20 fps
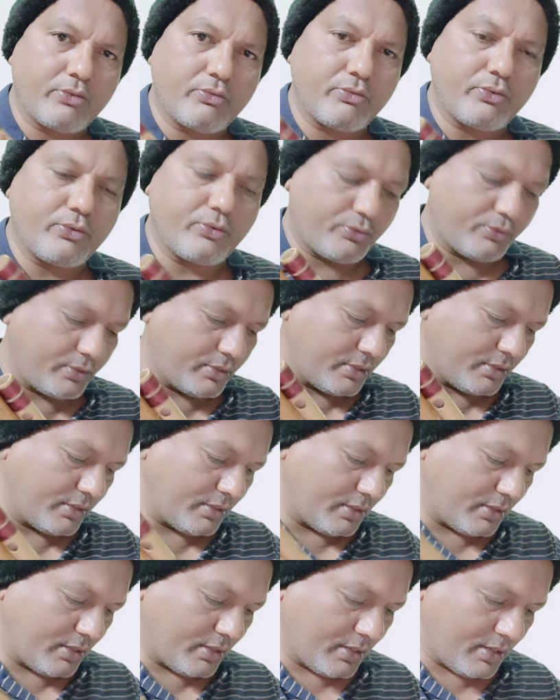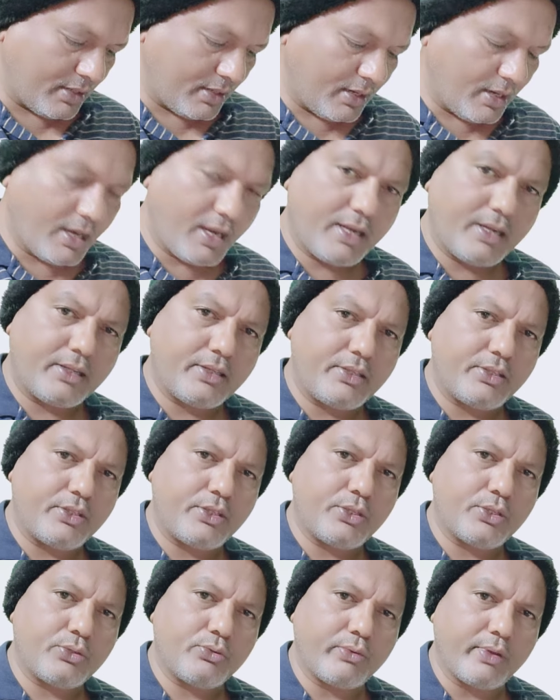flute, and this
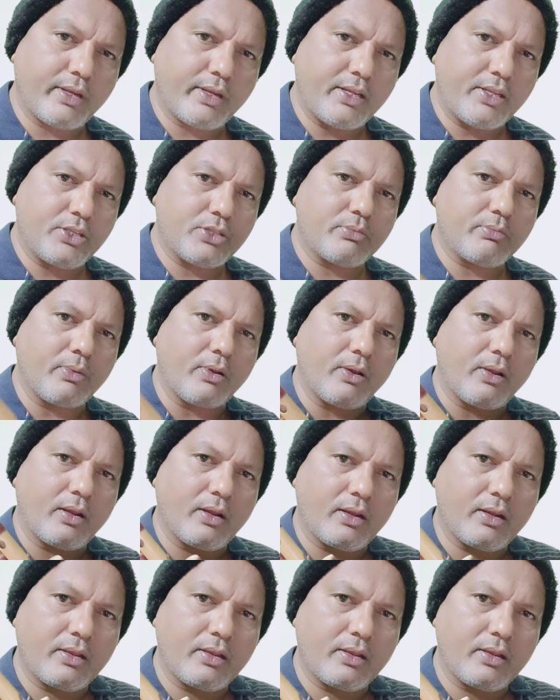is very small.